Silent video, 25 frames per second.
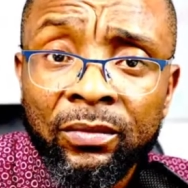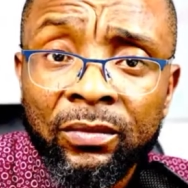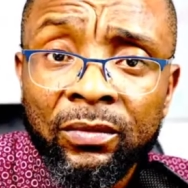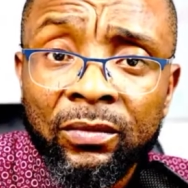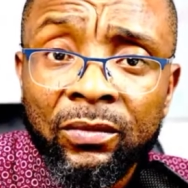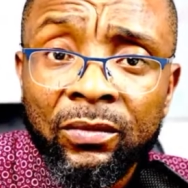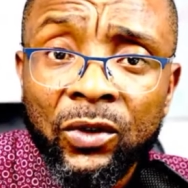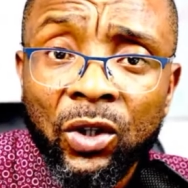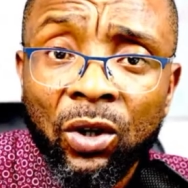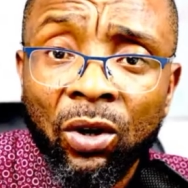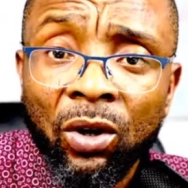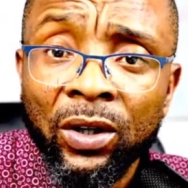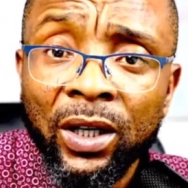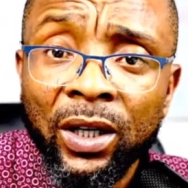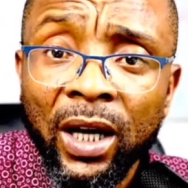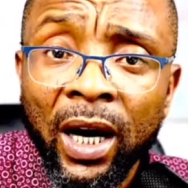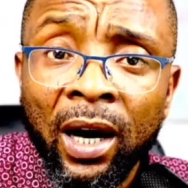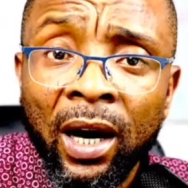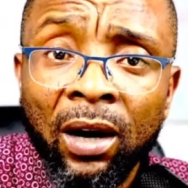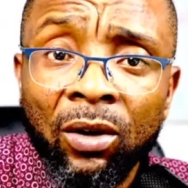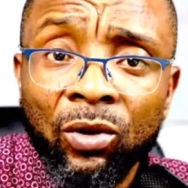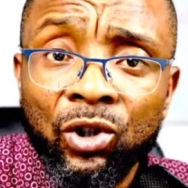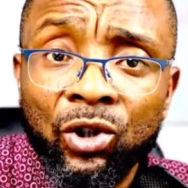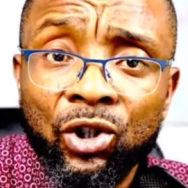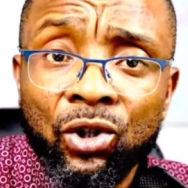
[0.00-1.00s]
on how
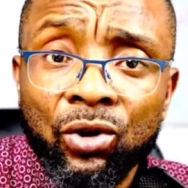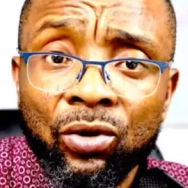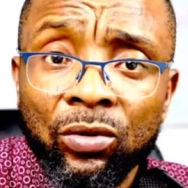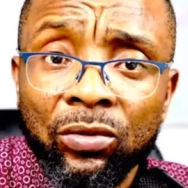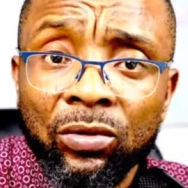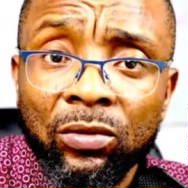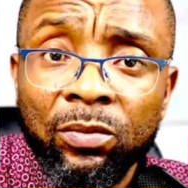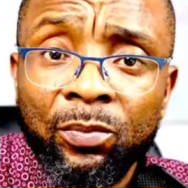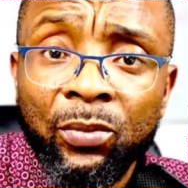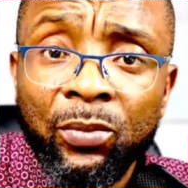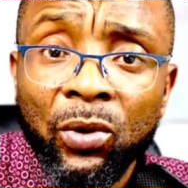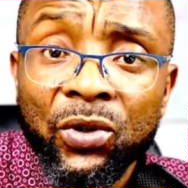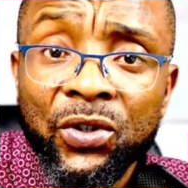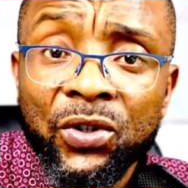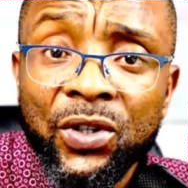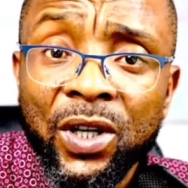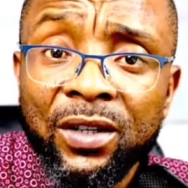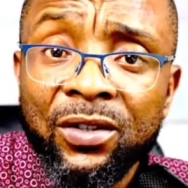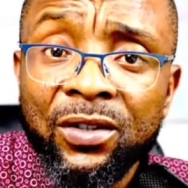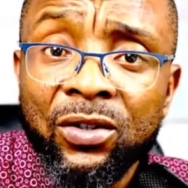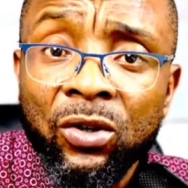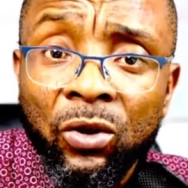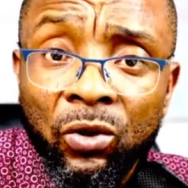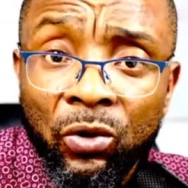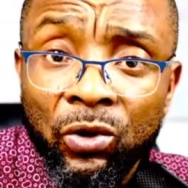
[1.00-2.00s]
to process
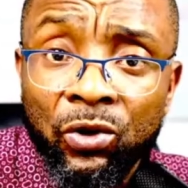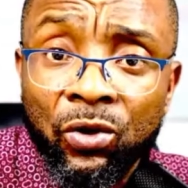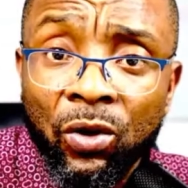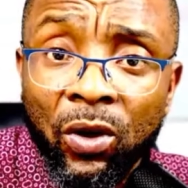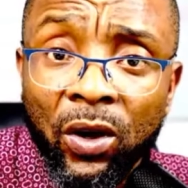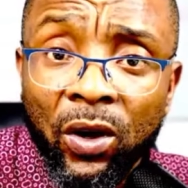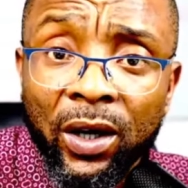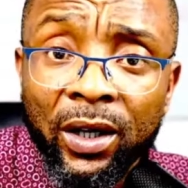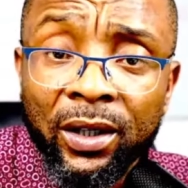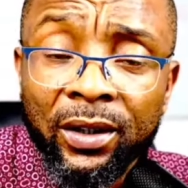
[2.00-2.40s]
crude oil,